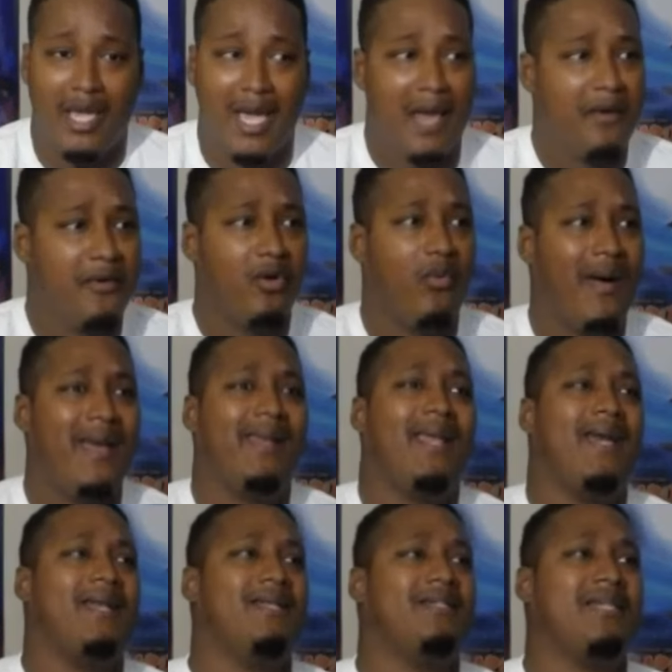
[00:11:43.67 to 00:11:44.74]
I don't know why a lot
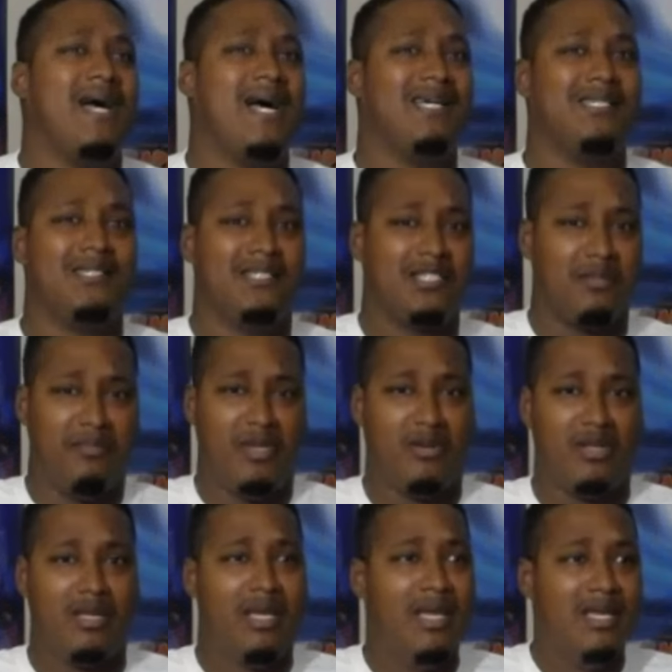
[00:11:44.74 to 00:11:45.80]
of these guys in this
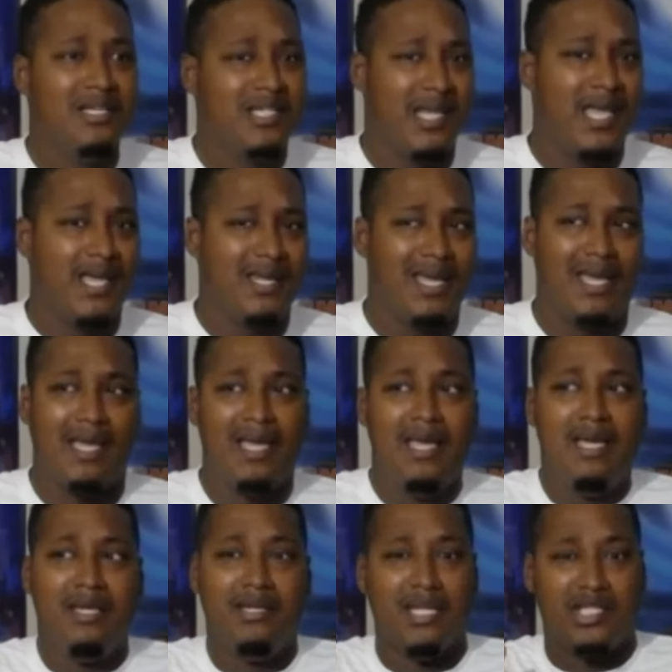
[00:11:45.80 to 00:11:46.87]
community saying that
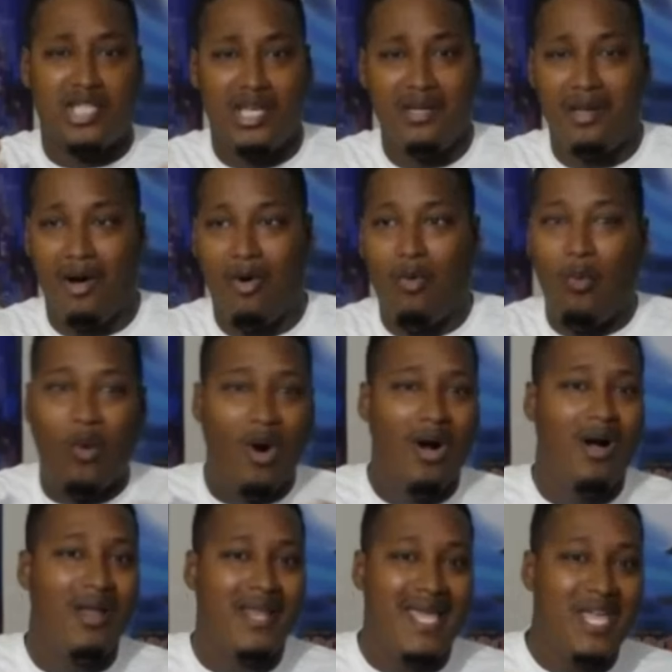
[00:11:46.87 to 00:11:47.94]
Nintendo
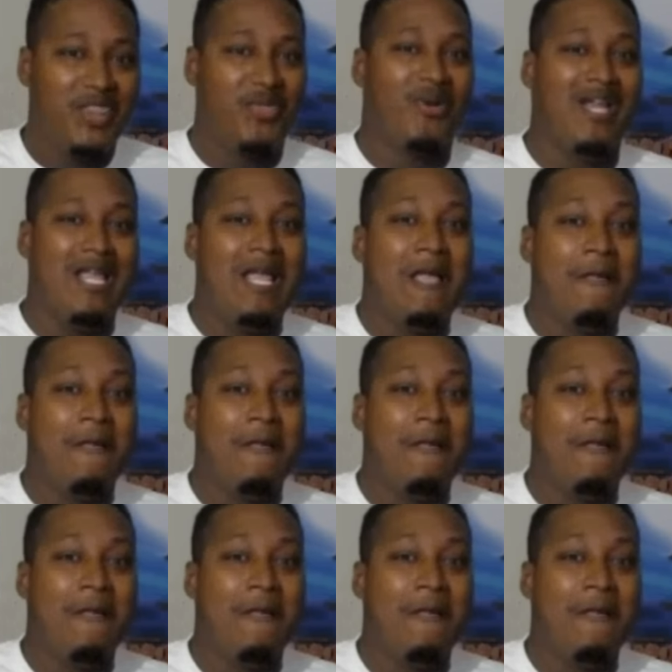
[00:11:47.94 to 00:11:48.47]
won E3